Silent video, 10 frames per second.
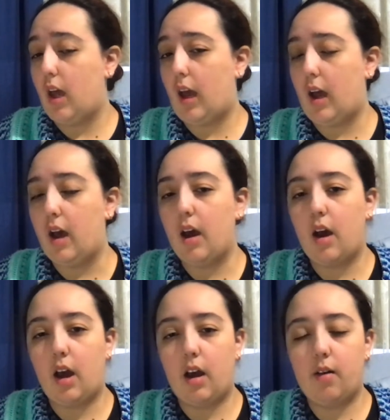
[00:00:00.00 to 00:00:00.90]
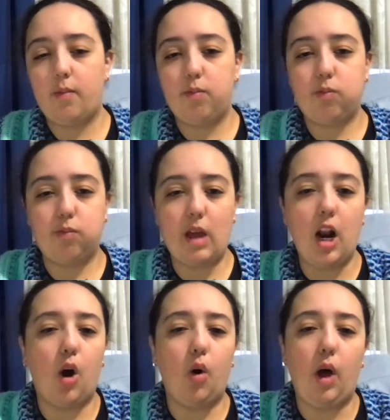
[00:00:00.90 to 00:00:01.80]
and
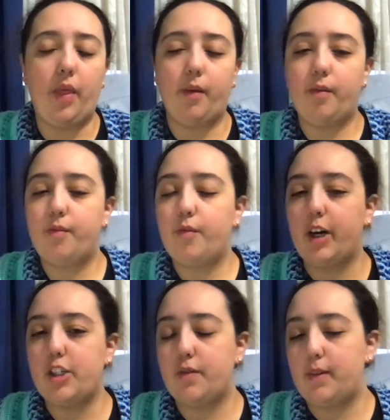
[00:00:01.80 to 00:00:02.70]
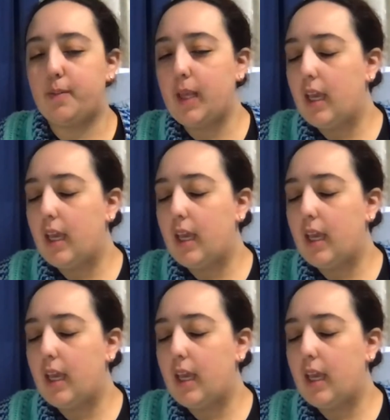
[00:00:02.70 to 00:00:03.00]
a whole other range of them.